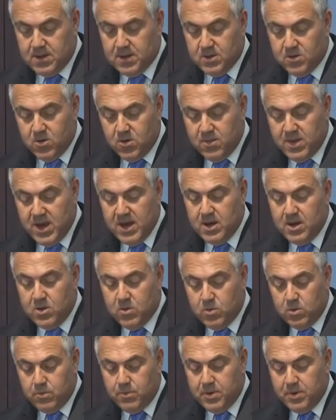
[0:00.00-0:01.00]
The
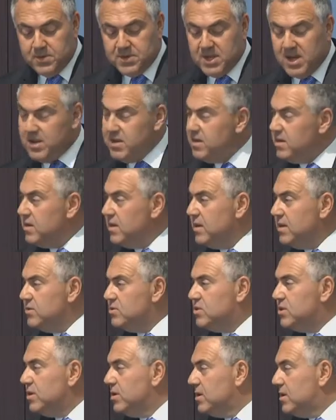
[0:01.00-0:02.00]
remainder will be presented
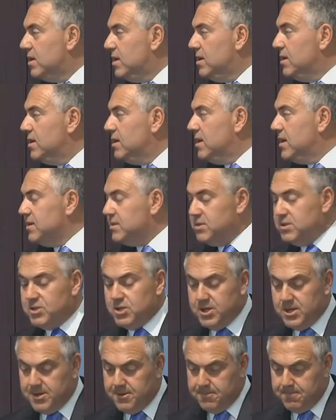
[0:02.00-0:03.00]
in Turkey
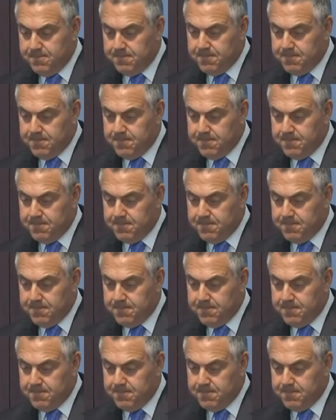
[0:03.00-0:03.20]
next year.